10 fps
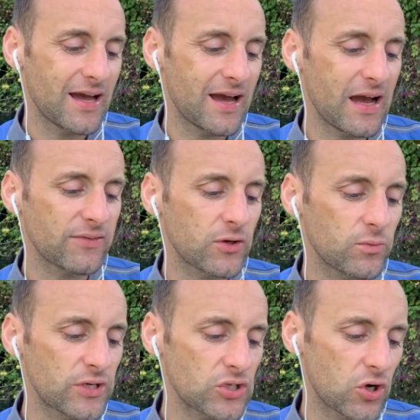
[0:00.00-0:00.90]
after
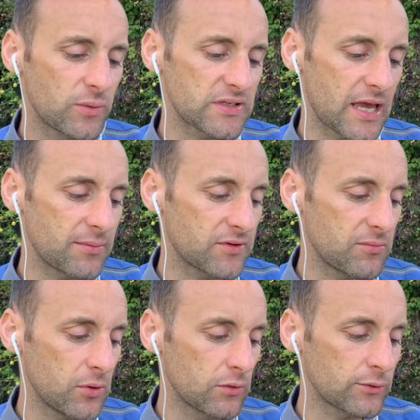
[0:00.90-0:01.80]
which I was able to
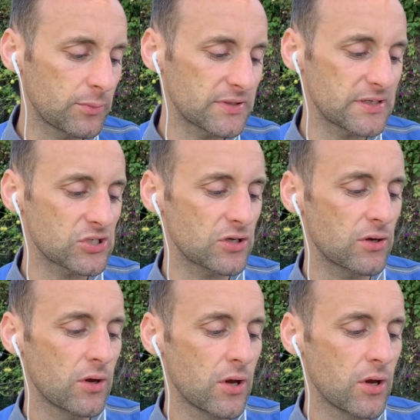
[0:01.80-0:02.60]
move to a position